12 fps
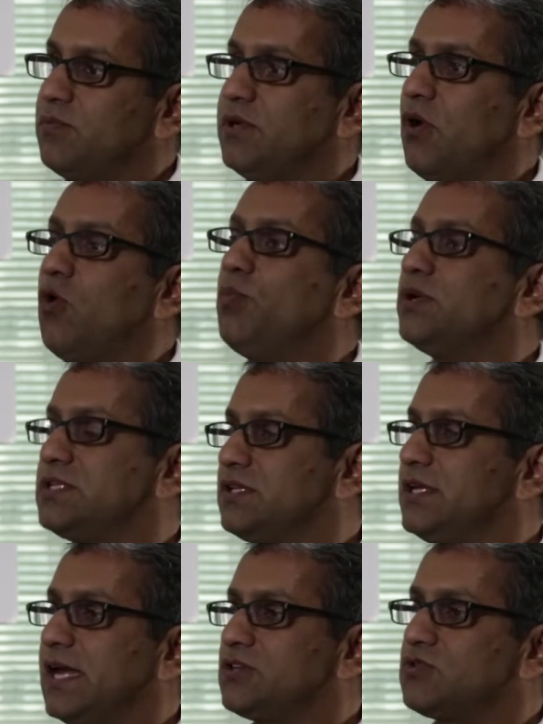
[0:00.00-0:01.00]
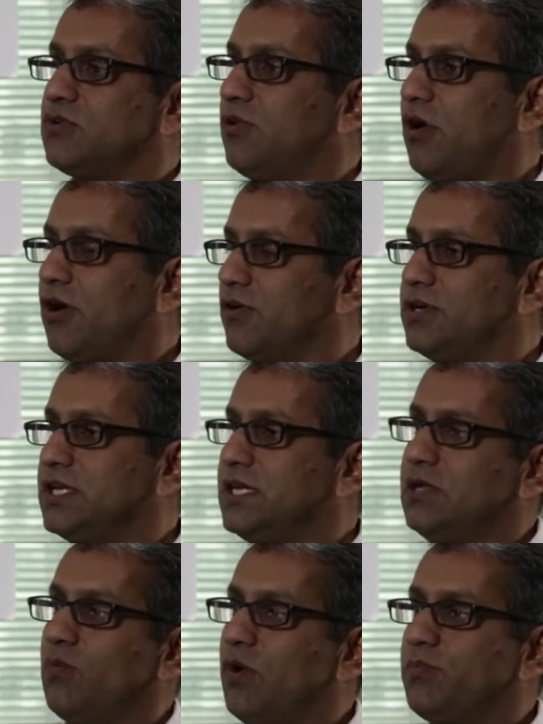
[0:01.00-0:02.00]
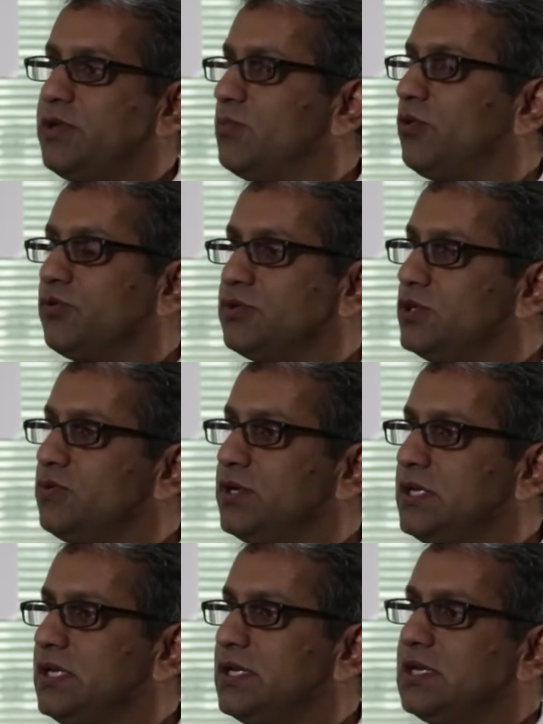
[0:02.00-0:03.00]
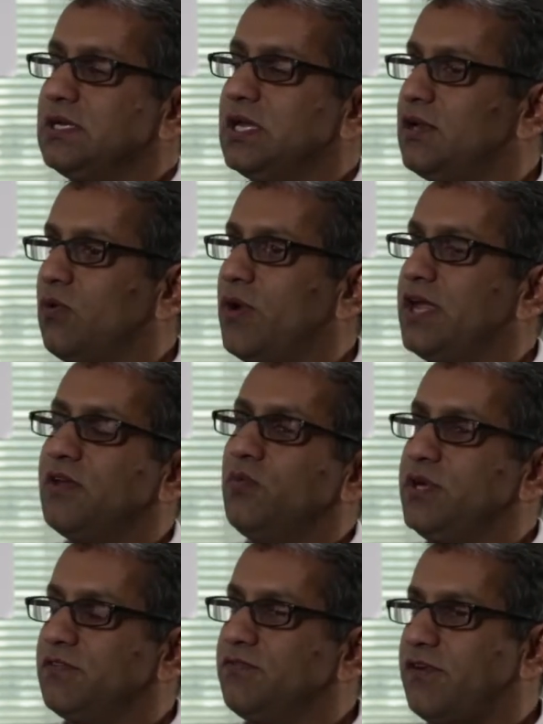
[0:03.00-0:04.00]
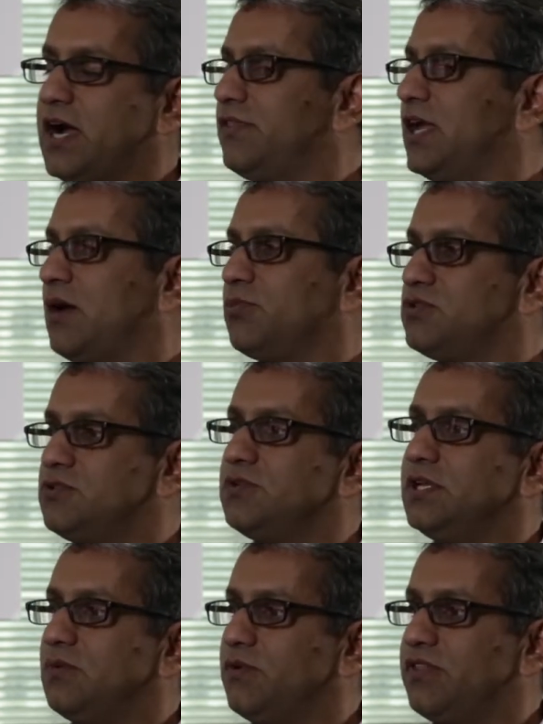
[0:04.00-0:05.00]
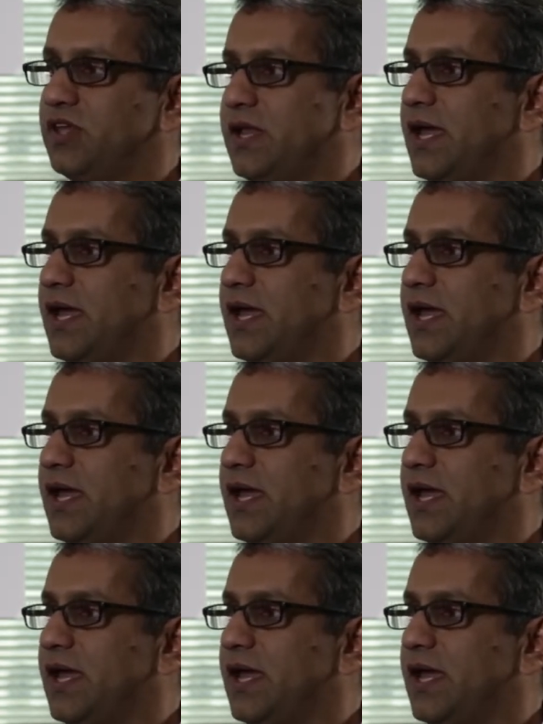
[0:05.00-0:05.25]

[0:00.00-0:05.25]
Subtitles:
to be open to the external R&D and what people are doing in a way that we can find the opportunity within